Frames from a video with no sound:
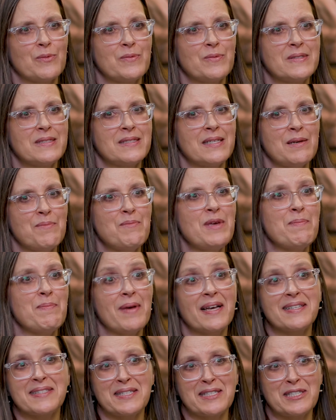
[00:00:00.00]
send me
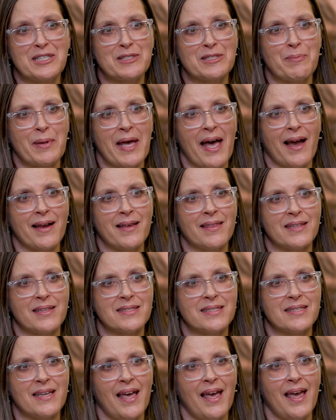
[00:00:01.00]
messages back
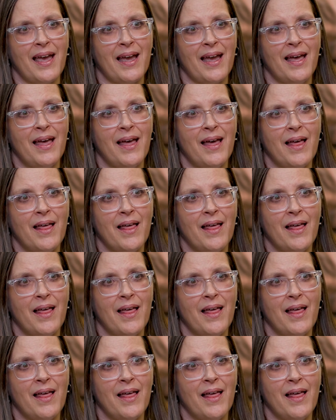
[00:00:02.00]
that say,